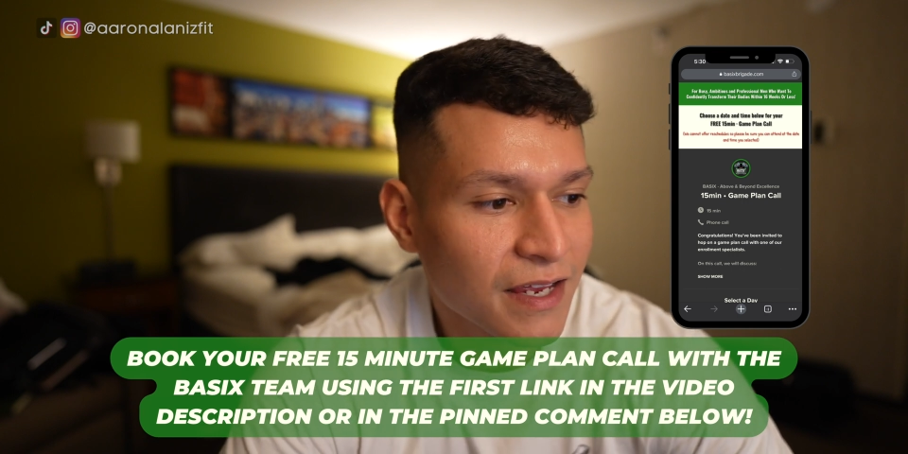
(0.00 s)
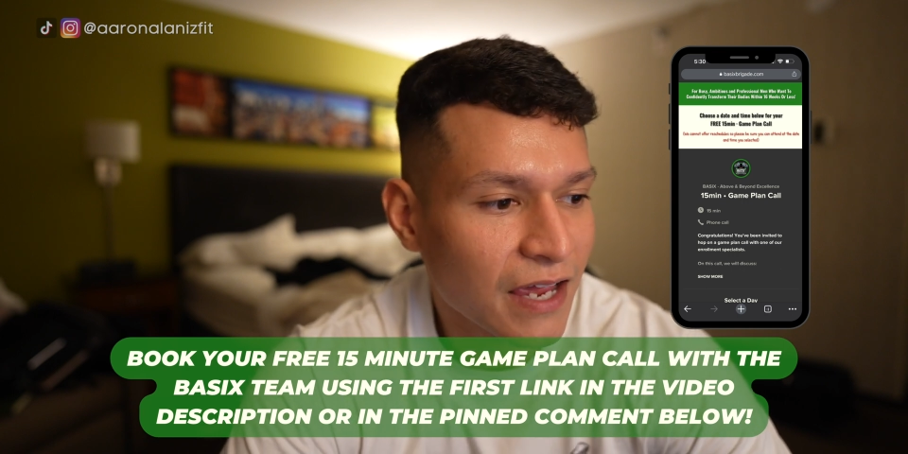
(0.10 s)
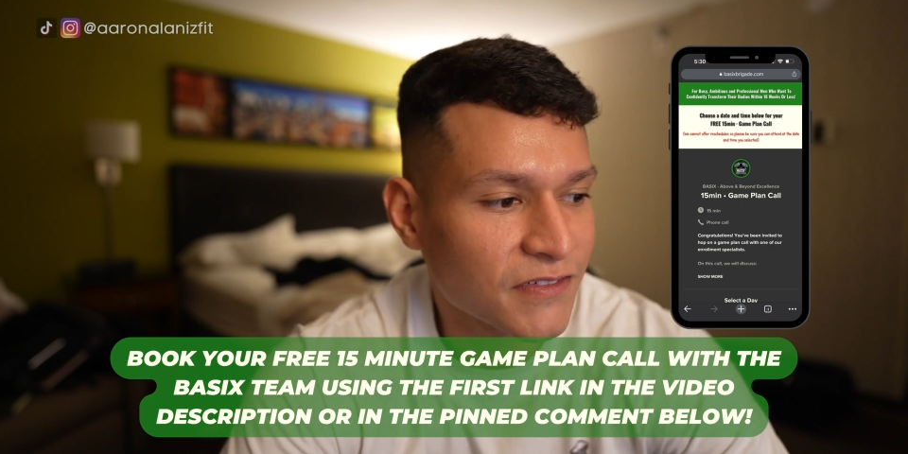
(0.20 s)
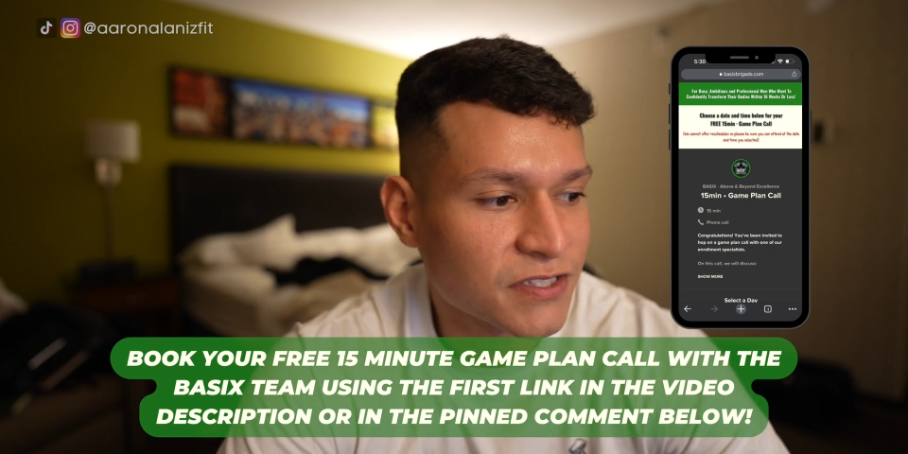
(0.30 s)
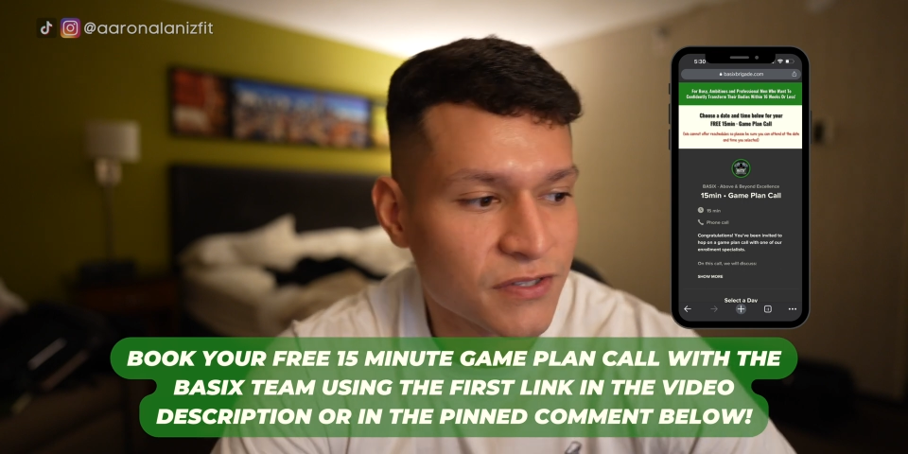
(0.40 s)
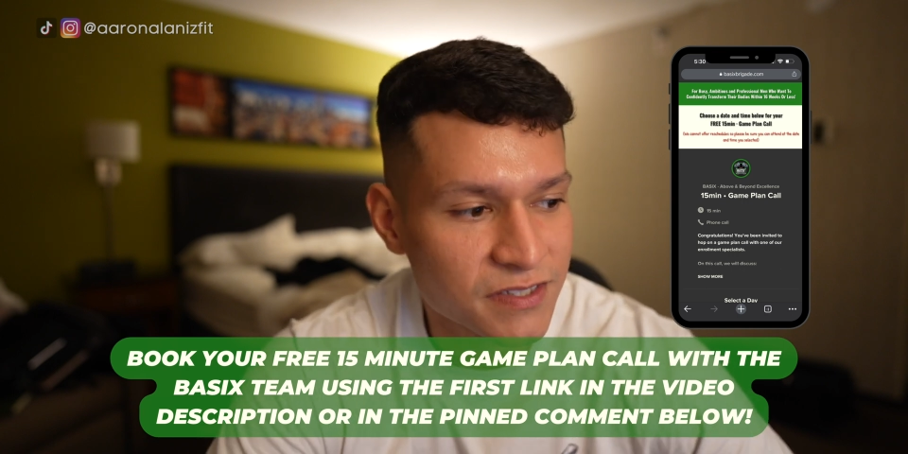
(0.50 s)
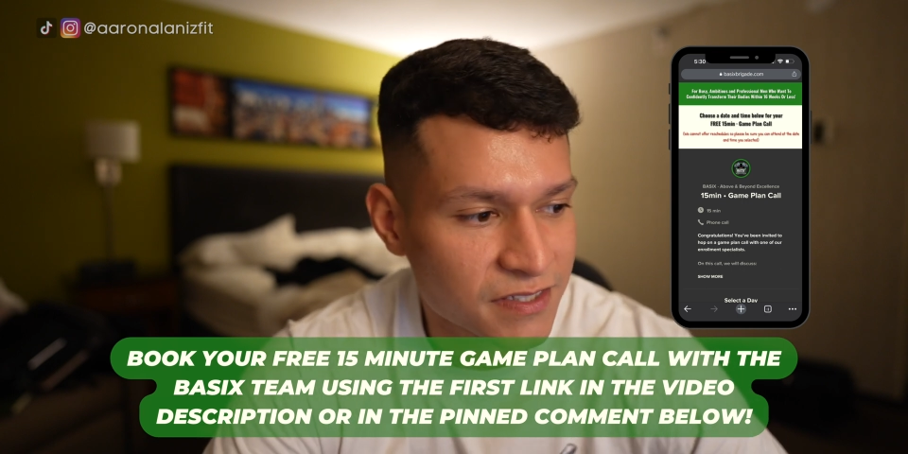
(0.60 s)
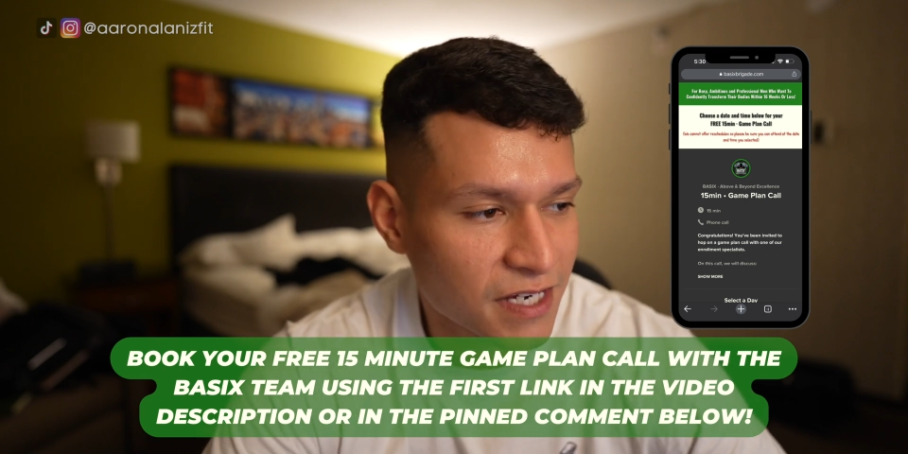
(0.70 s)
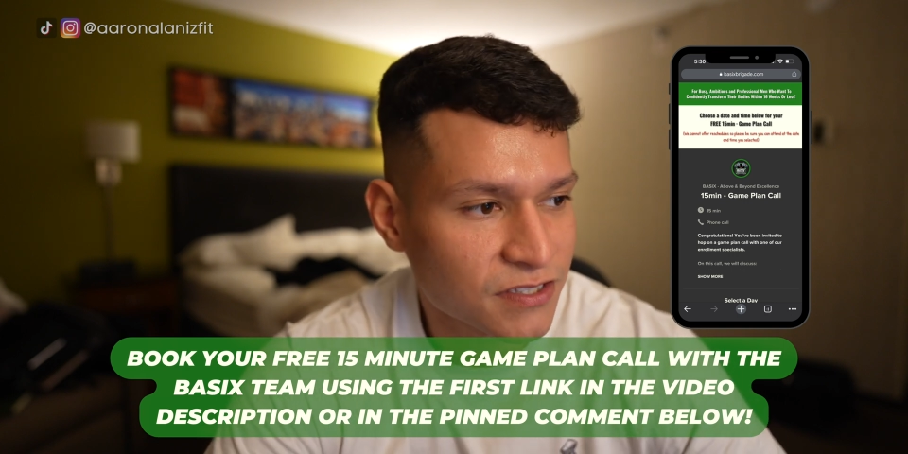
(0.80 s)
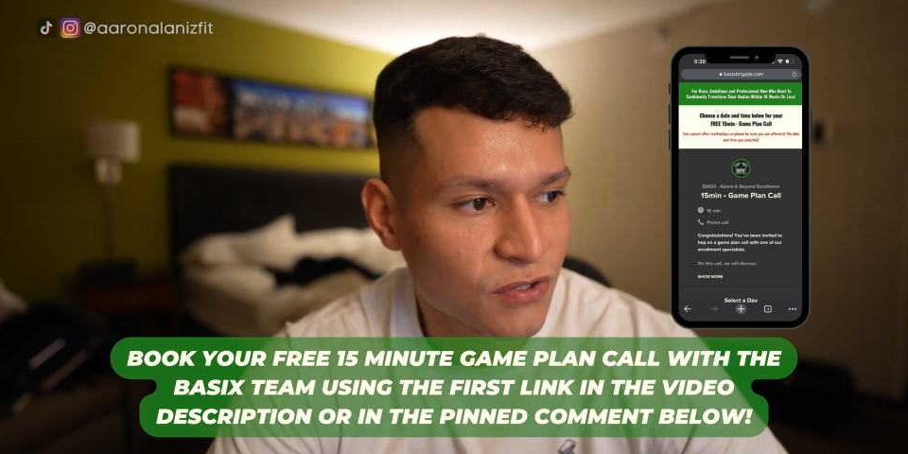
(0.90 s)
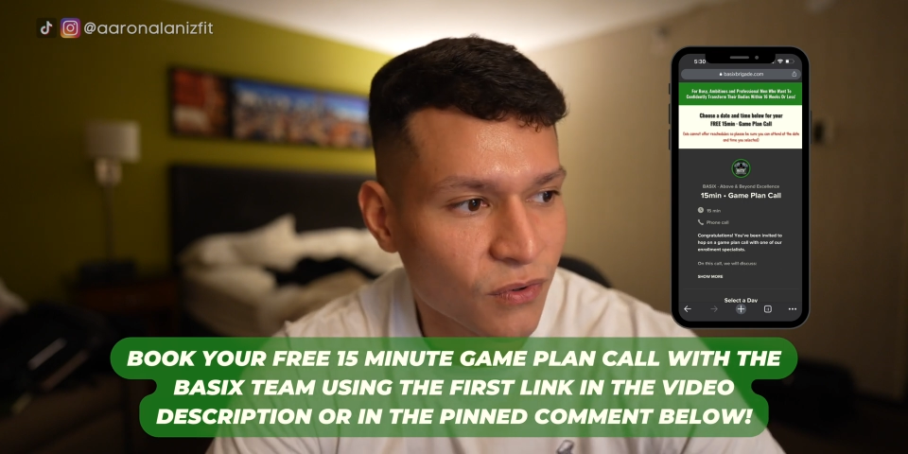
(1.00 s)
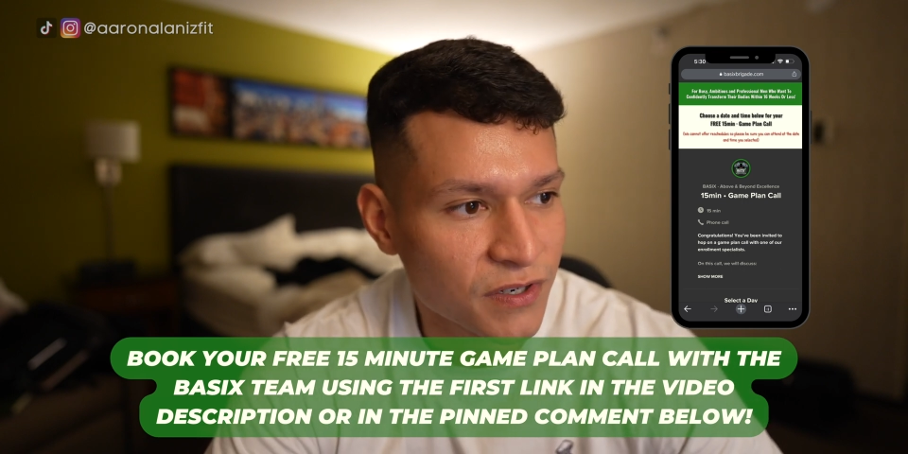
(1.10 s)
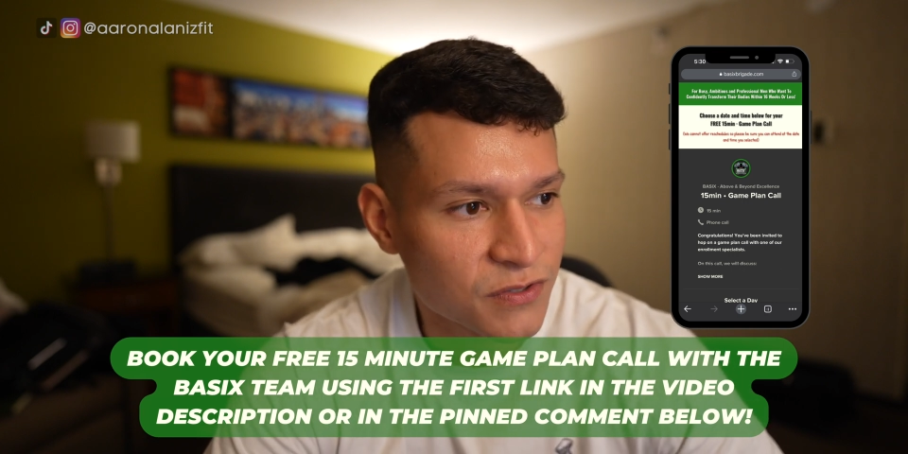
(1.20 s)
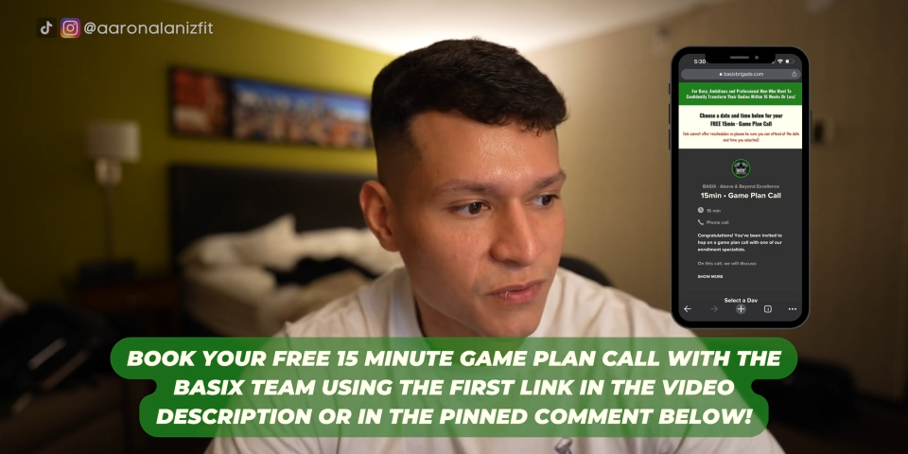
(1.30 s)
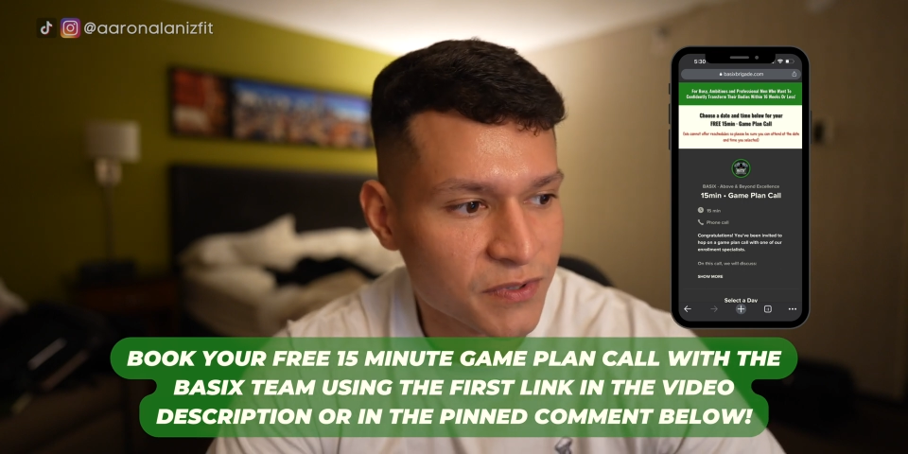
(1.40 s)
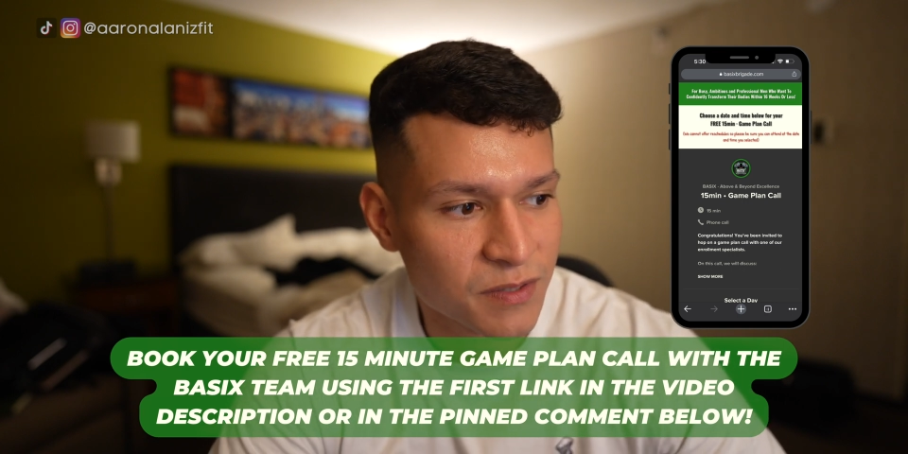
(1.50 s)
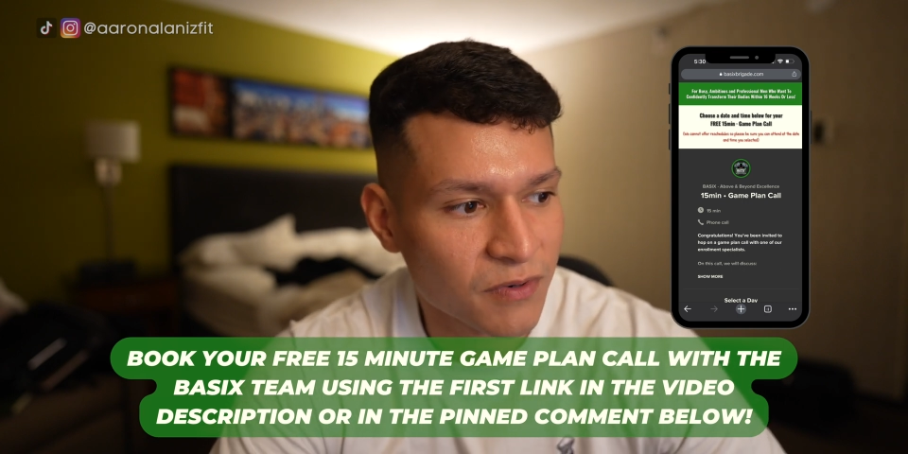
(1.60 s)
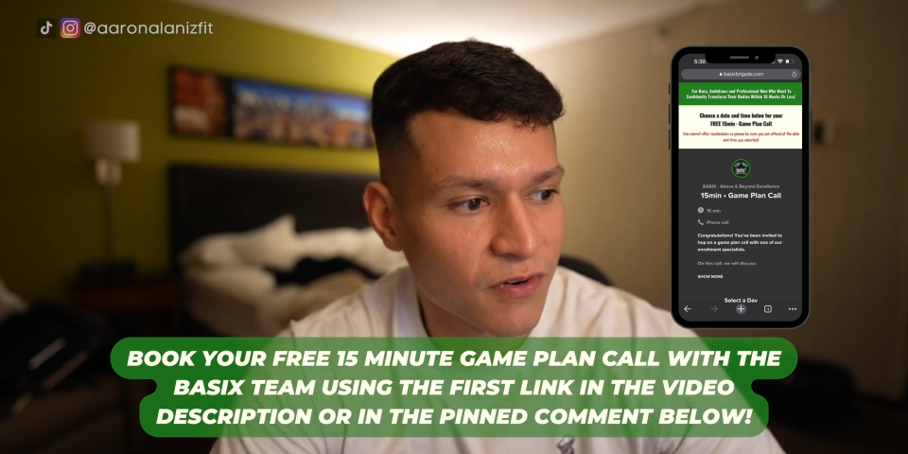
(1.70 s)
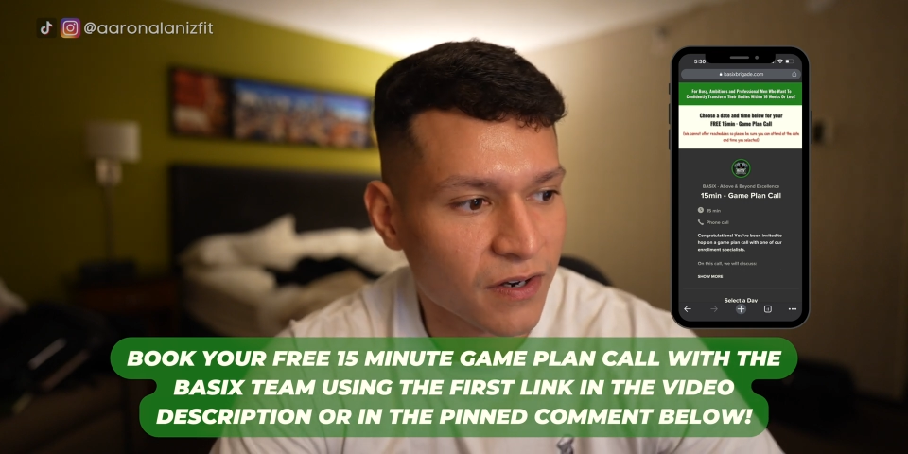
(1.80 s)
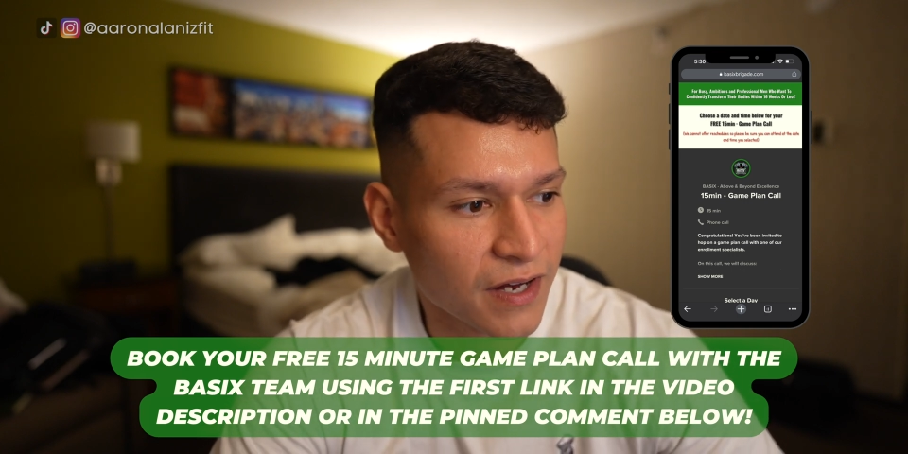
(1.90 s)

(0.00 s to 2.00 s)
having student success stories with some of our